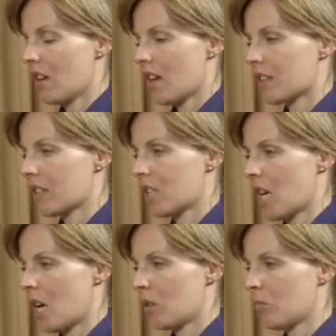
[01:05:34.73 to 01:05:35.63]
As the
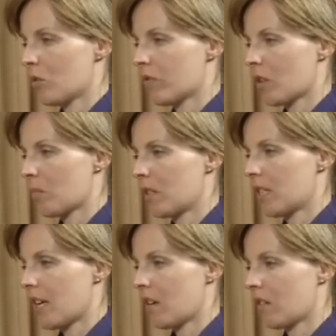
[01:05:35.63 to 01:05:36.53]
towel moves up and
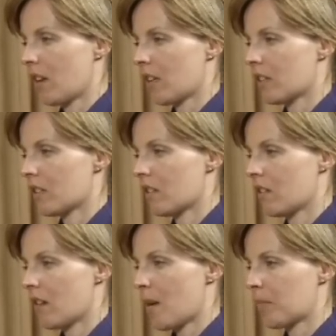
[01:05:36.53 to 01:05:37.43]
down at
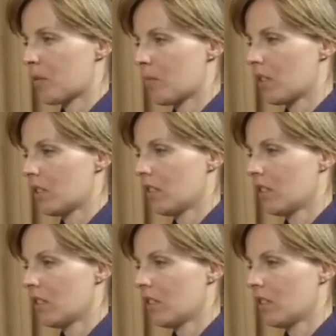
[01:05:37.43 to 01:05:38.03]
her abdomen,